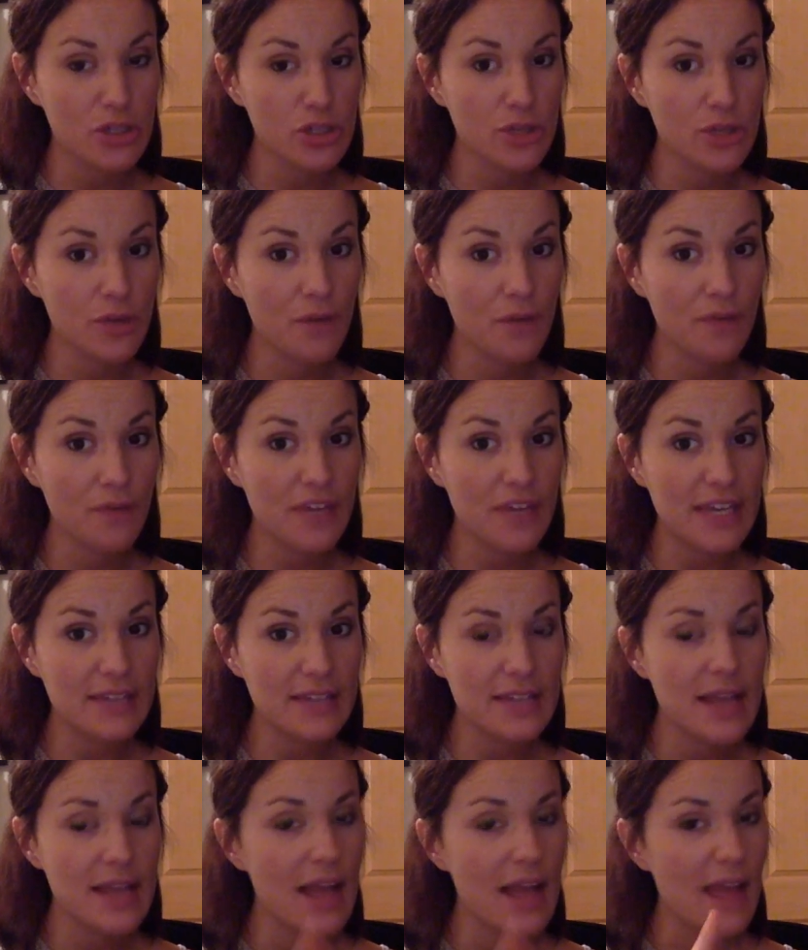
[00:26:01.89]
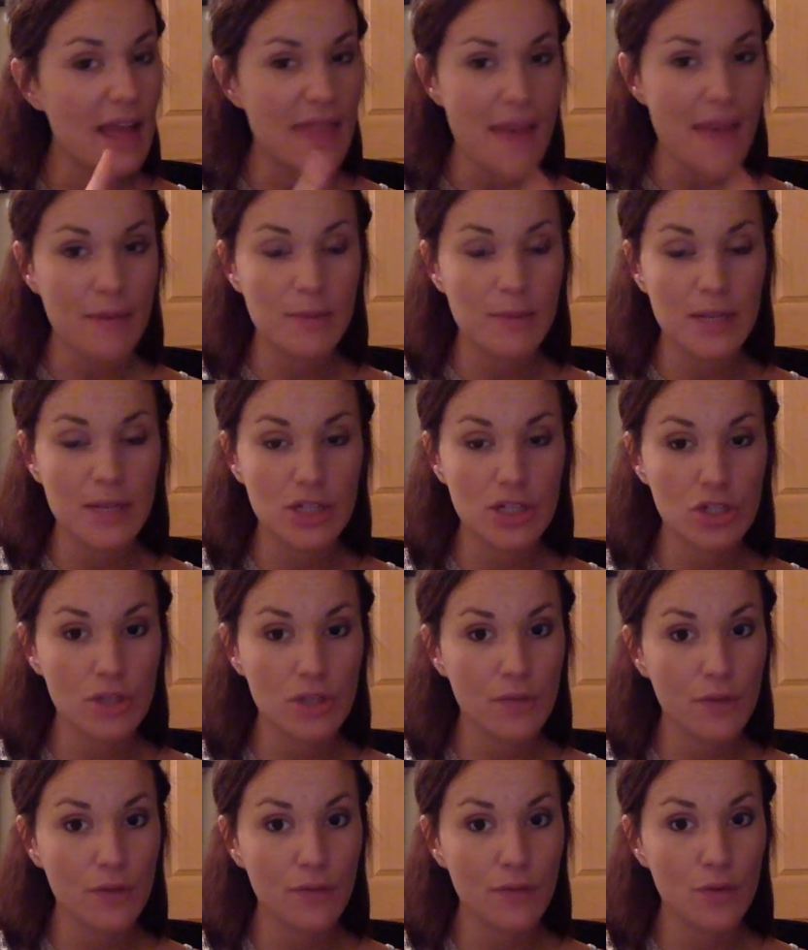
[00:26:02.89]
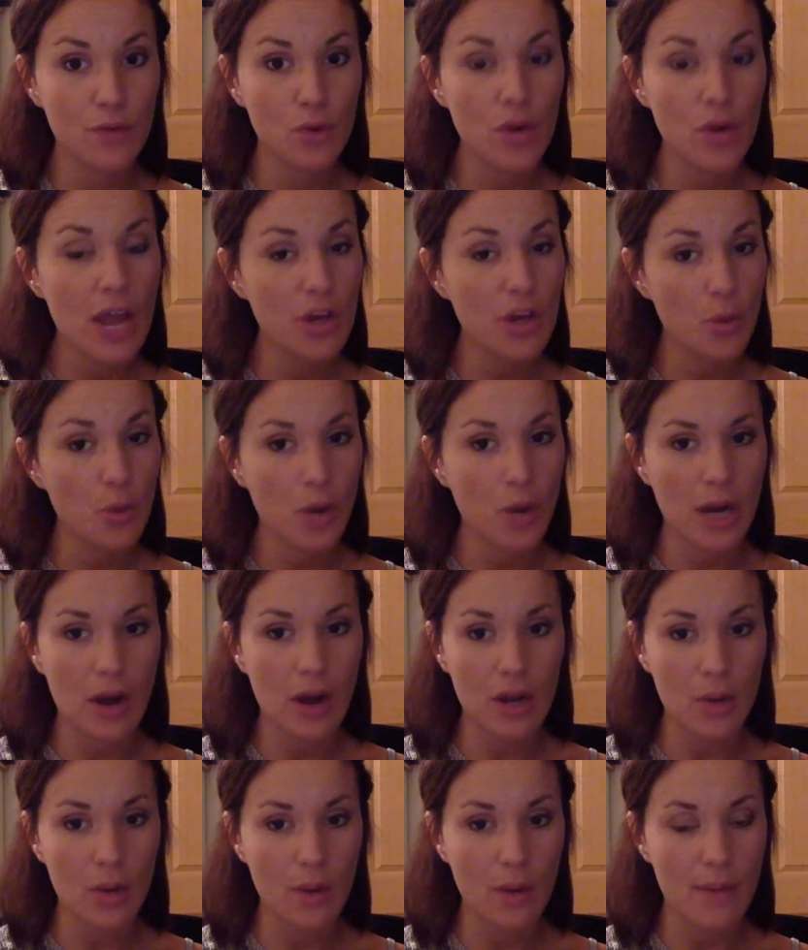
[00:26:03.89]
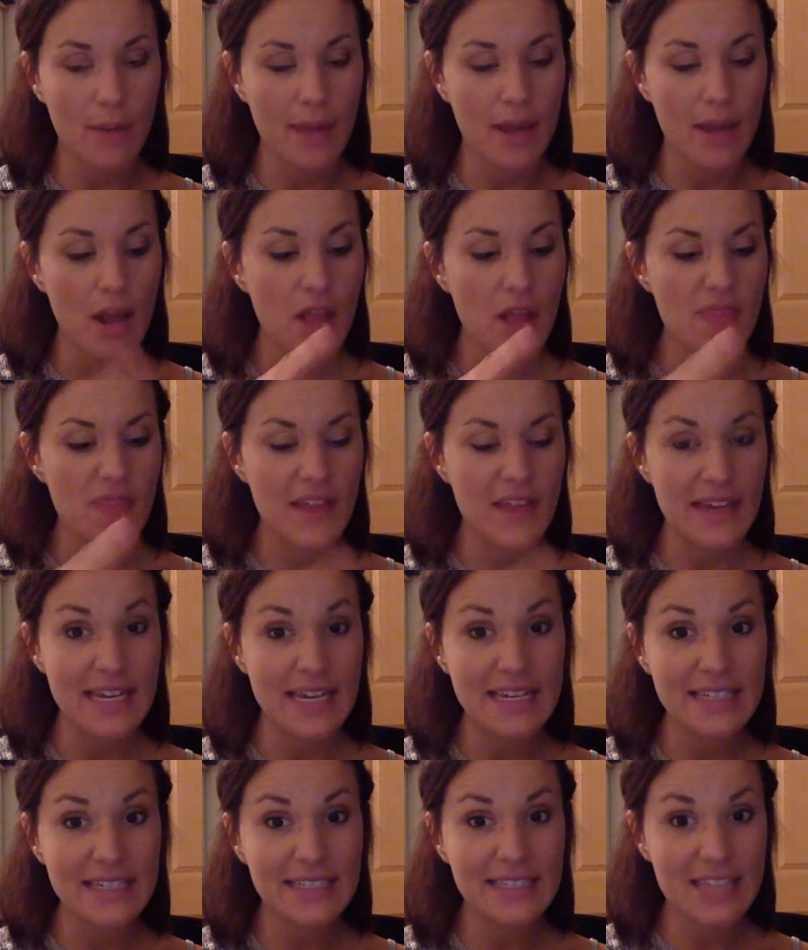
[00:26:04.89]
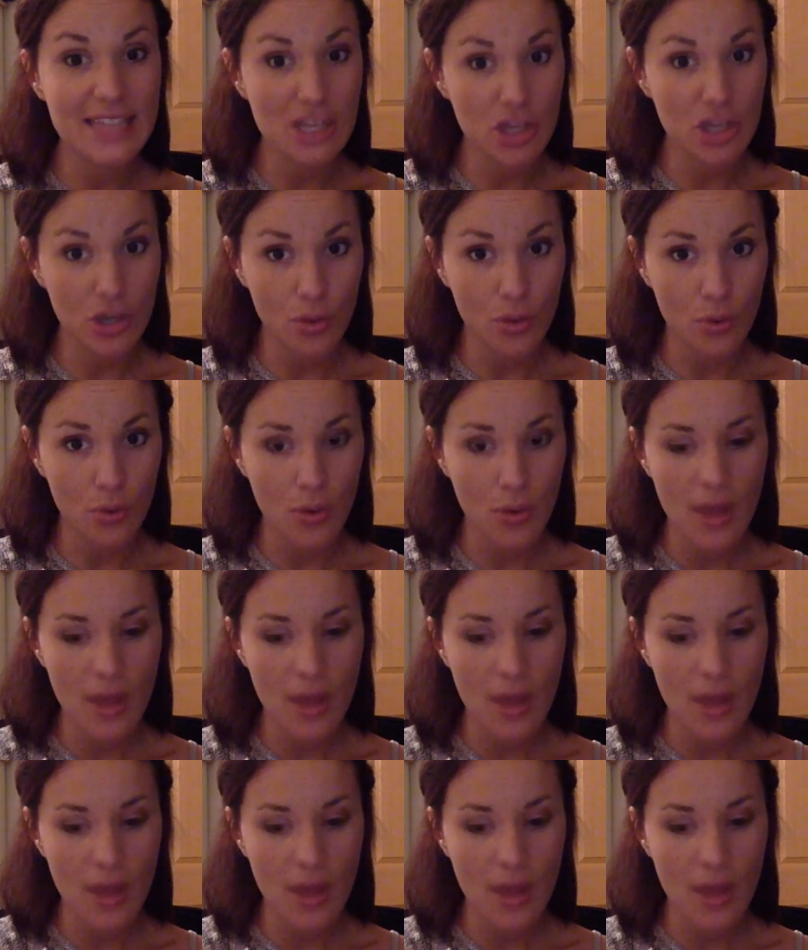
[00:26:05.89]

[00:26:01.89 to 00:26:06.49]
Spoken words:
of your feet, and that many pictures of your food and your workout equipment. They need to see you.